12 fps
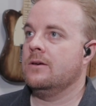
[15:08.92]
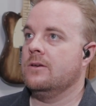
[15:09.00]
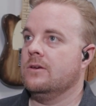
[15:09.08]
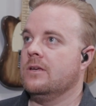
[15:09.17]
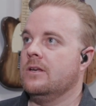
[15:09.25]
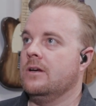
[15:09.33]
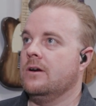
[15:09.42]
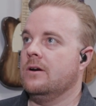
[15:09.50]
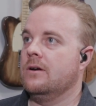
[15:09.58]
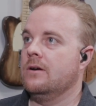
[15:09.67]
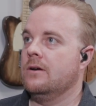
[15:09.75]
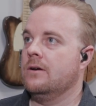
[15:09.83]
You can hear
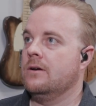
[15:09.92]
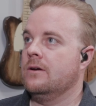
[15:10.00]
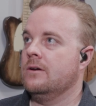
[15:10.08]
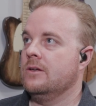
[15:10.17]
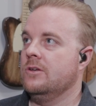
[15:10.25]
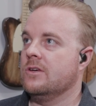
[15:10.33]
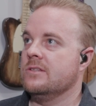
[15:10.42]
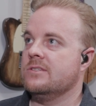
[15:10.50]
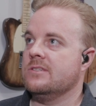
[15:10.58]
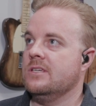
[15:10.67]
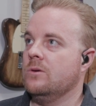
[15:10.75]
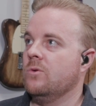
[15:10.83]
it. You can
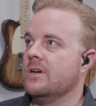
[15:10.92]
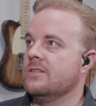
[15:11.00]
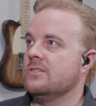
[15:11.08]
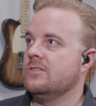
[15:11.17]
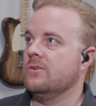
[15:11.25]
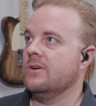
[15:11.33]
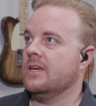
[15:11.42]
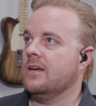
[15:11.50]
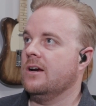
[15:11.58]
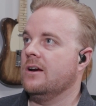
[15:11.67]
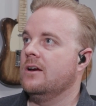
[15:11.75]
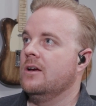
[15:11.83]
see what it's doing
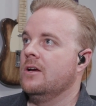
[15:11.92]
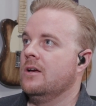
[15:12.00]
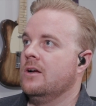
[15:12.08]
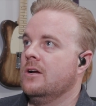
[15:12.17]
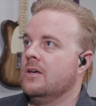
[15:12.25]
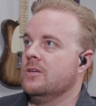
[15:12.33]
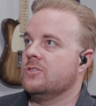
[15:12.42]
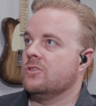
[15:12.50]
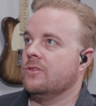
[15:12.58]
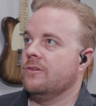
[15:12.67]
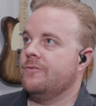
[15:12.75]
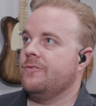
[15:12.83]
here. So
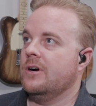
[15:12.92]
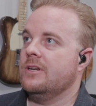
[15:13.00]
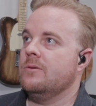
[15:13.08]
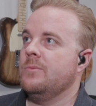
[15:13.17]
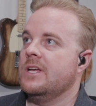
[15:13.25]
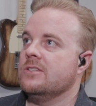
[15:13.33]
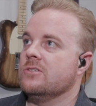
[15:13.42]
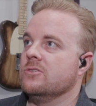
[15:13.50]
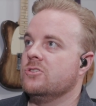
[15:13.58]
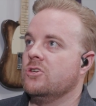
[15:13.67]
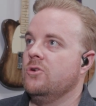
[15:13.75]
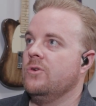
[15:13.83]
the fundamental
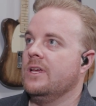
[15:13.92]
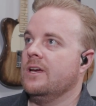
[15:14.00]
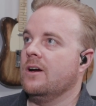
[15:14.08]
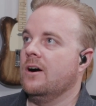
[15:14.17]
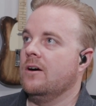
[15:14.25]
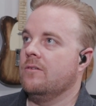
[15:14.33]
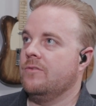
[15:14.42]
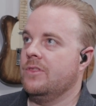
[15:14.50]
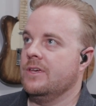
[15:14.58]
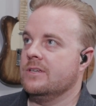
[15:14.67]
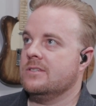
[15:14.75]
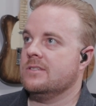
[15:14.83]
tuning of
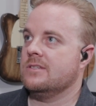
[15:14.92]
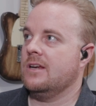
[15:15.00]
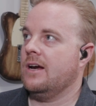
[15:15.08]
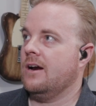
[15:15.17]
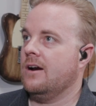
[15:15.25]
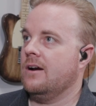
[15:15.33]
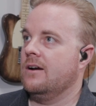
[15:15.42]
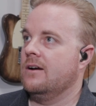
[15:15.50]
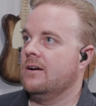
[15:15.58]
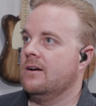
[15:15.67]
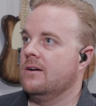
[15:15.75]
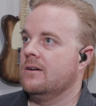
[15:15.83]
this snare
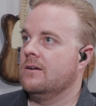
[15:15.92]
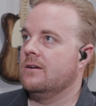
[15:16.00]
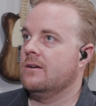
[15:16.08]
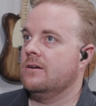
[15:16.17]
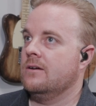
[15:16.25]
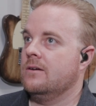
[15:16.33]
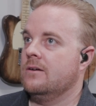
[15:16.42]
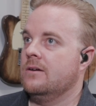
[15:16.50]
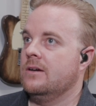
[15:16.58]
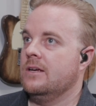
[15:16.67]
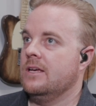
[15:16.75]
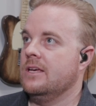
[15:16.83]

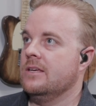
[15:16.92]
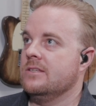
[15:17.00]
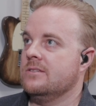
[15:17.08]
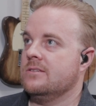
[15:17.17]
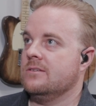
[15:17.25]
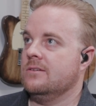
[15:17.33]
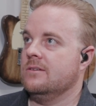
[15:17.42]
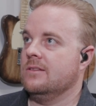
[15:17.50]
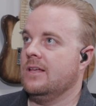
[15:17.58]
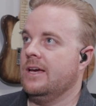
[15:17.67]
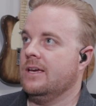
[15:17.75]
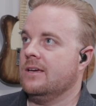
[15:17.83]
is
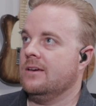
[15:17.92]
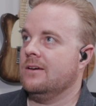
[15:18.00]
like,